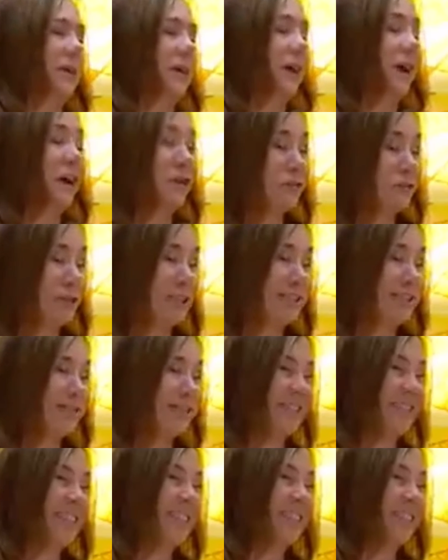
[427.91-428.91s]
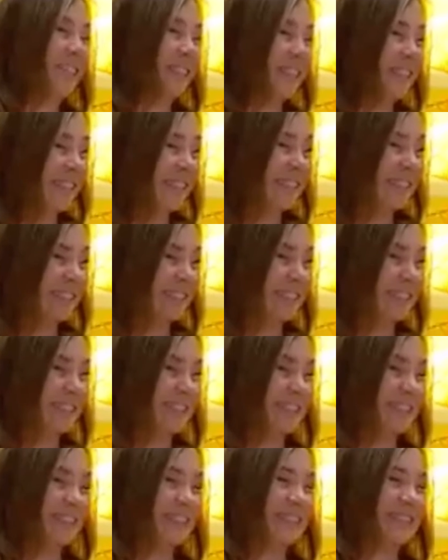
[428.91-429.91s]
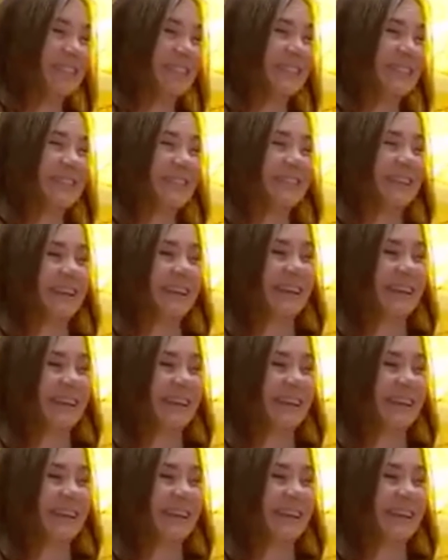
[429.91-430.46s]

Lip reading: hundreds of linear years